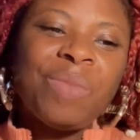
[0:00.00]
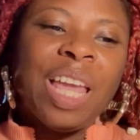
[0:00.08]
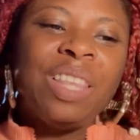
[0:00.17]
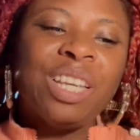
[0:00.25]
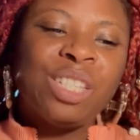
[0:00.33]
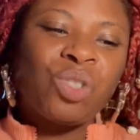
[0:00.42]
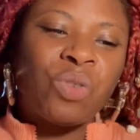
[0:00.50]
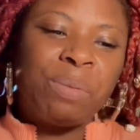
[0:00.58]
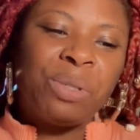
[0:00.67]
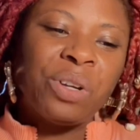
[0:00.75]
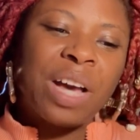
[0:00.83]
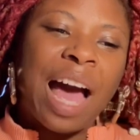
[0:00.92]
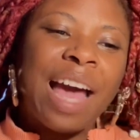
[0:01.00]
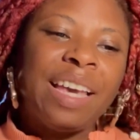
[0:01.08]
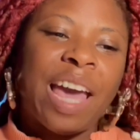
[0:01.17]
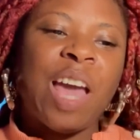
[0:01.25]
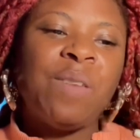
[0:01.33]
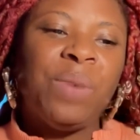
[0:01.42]
The scripture God
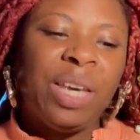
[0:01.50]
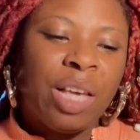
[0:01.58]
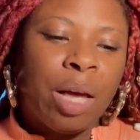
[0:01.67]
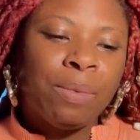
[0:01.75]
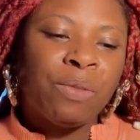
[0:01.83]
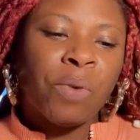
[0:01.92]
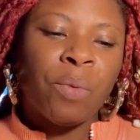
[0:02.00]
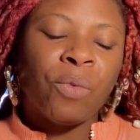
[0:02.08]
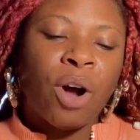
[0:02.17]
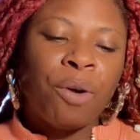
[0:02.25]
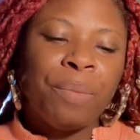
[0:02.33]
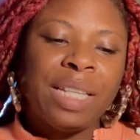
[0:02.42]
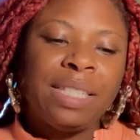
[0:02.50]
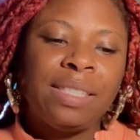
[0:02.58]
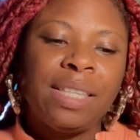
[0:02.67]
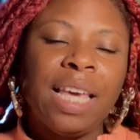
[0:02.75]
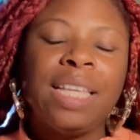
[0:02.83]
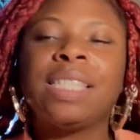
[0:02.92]
gave me comes from Romans
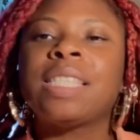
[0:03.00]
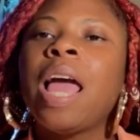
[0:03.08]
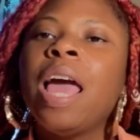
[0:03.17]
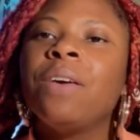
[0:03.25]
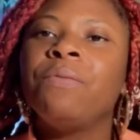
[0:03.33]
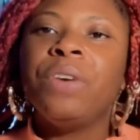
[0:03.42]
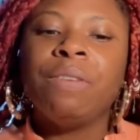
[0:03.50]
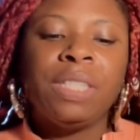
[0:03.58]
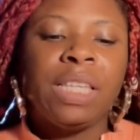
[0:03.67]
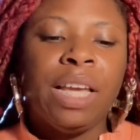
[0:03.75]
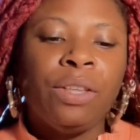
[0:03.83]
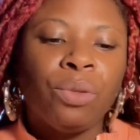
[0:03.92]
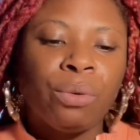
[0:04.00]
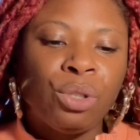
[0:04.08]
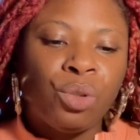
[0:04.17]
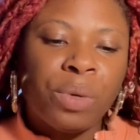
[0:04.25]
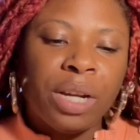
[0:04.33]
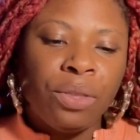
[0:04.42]
6, 15 through
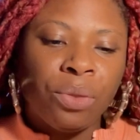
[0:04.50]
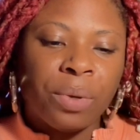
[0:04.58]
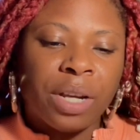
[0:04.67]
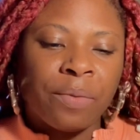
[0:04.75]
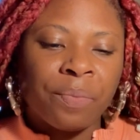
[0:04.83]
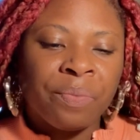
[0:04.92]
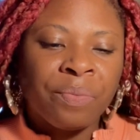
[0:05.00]
23.